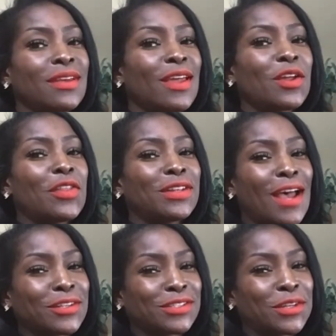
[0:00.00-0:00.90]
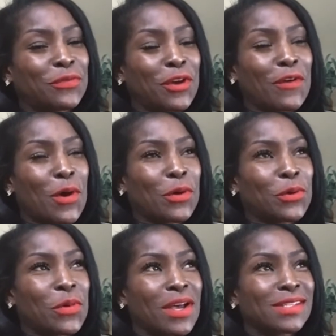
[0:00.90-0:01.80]
And none of the doctors could figure out what
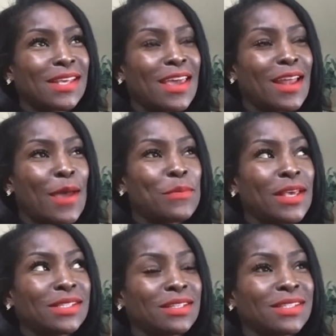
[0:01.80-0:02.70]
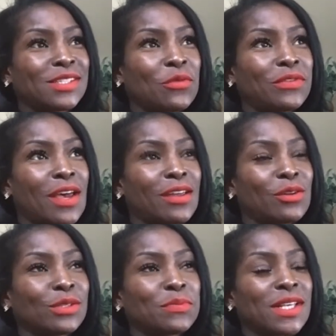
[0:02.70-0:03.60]
it was, and I basically
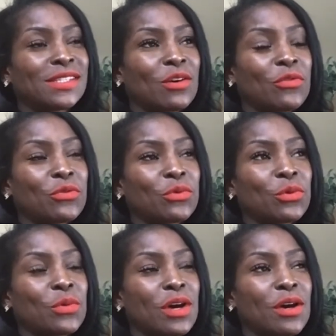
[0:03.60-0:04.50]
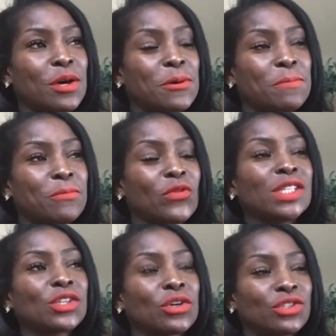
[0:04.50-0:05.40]
self-diagnosed myself through
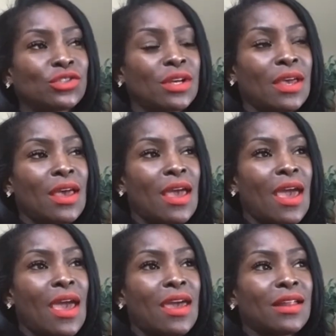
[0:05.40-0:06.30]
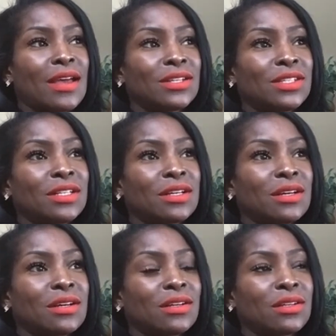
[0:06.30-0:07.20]
research. And I did
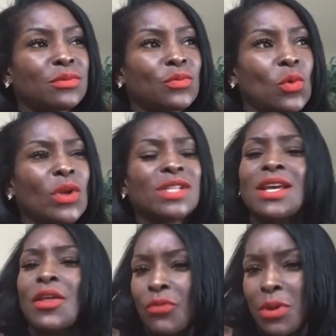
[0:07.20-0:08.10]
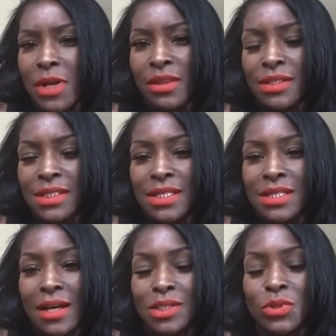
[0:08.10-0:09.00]
I want to say a 3-month
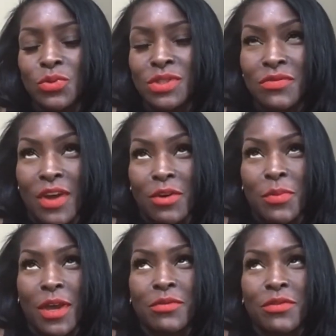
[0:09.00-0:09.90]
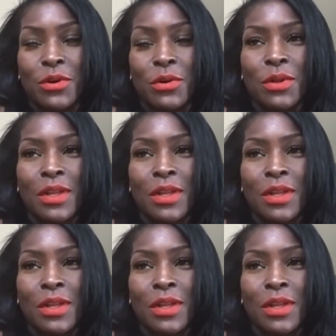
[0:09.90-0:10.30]
detox, which was very painful.